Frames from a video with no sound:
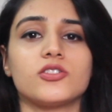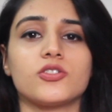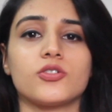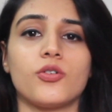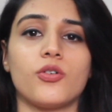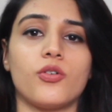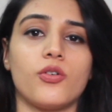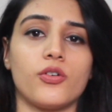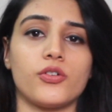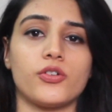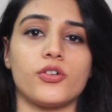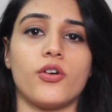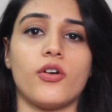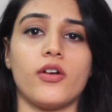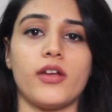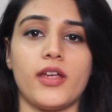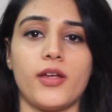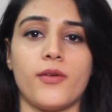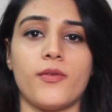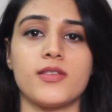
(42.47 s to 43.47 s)
So
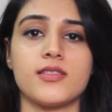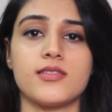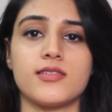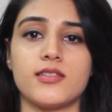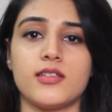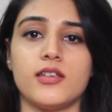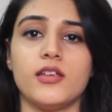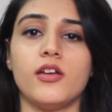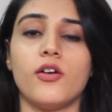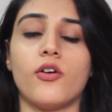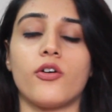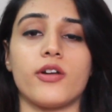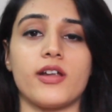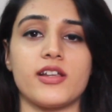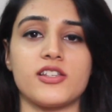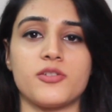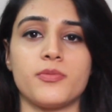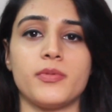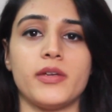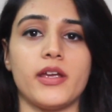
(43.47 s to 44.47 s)
your A1c or
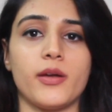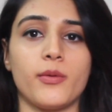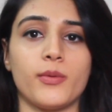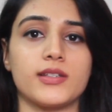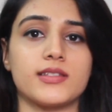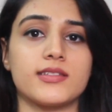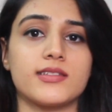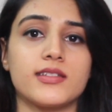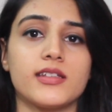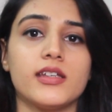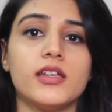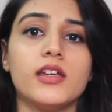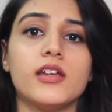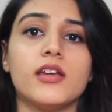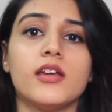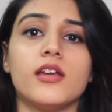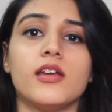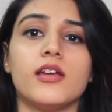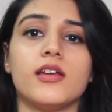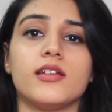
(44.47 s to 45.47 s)
HbA1c
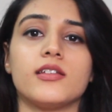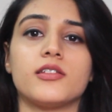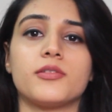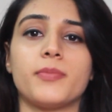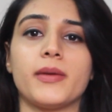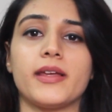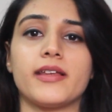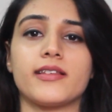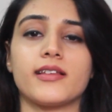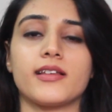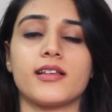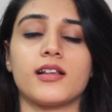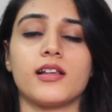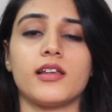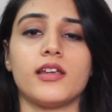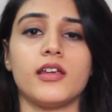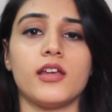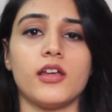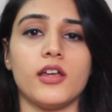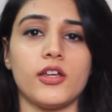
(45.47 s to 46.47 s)
is
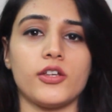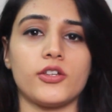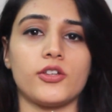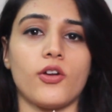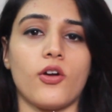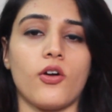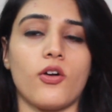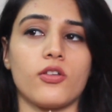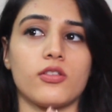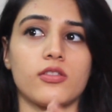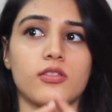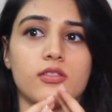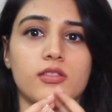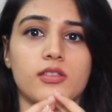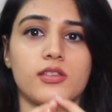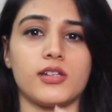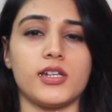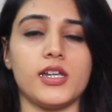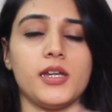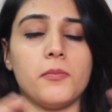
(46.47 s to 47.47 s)
basically your
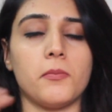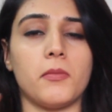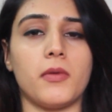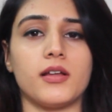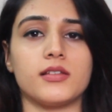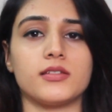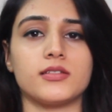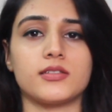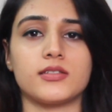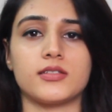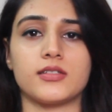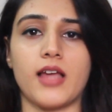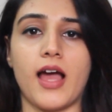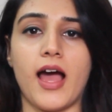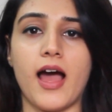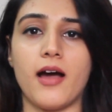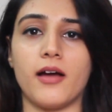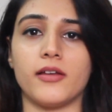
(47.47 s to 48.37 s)
3 months,